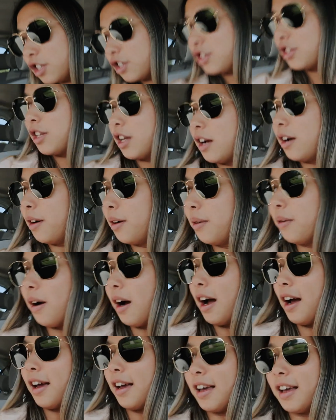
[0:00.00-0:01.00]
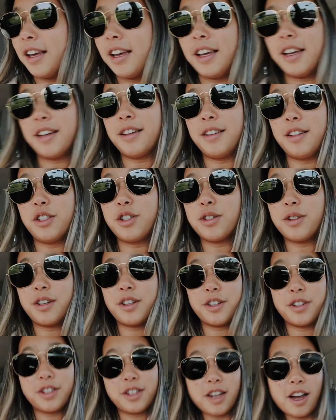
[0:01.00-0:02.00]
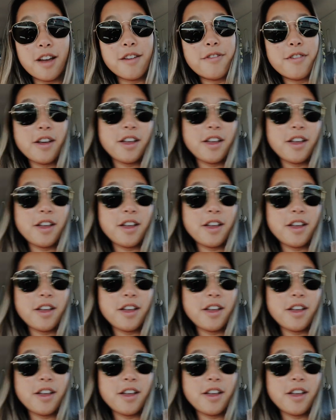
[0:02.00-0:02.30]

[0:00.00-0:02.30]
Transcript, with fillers: so I enjoy her stuff.